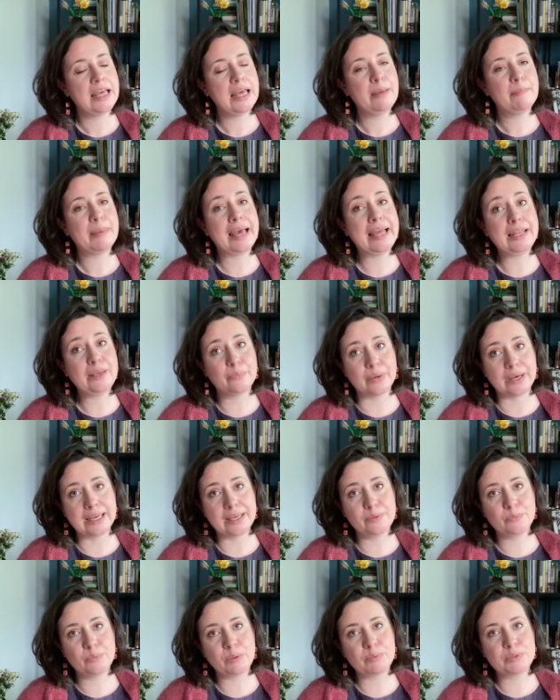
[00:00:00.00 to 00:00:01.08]
But
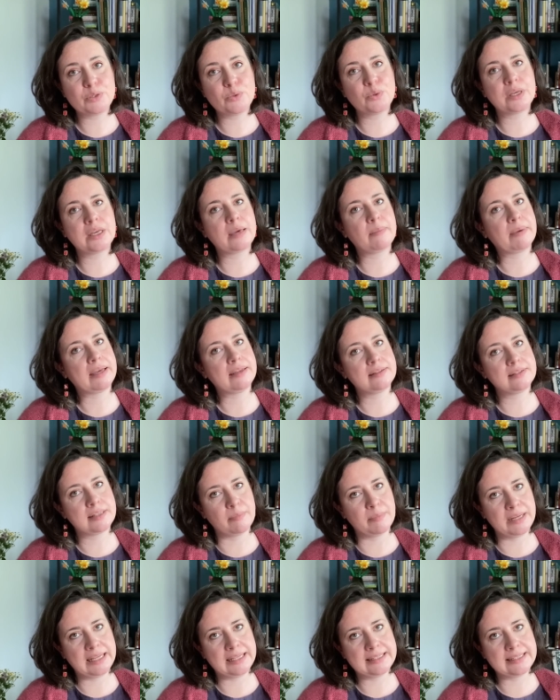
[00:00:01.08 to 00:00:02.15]
anyway, we were talking about summer
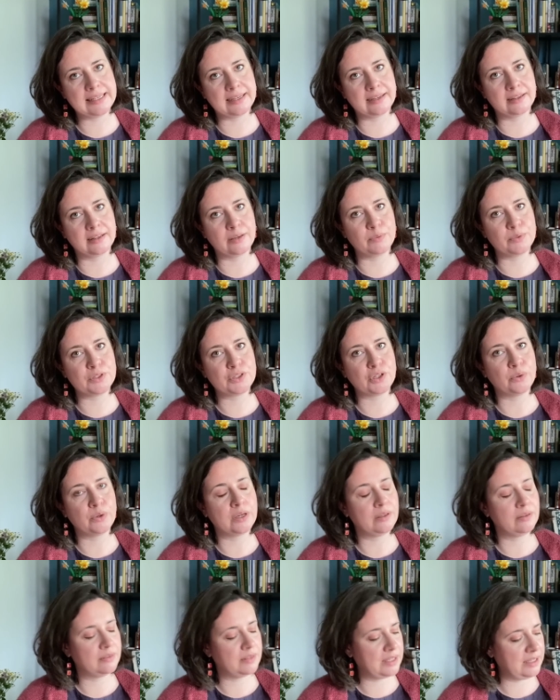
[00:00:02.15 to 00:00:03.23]
knitting and I was
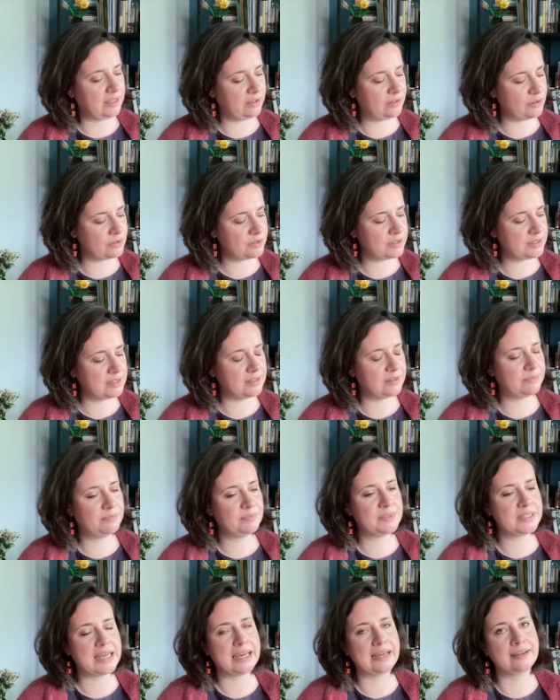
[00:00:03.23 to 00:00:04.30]
showing the Costa
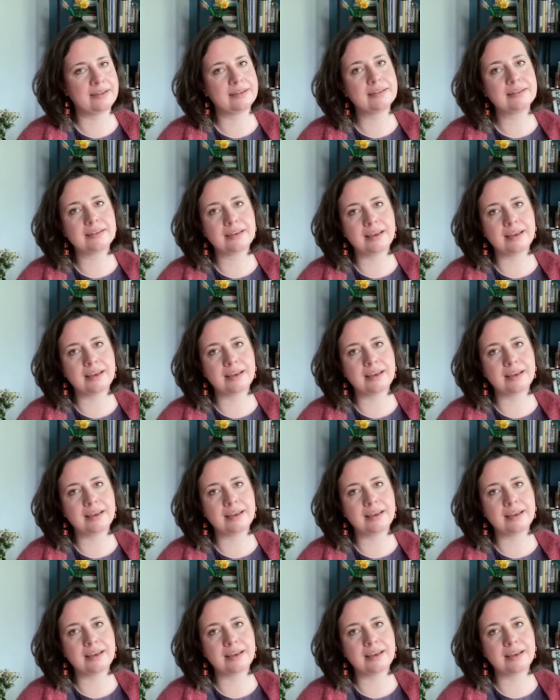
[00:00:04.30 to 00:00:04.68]
Tank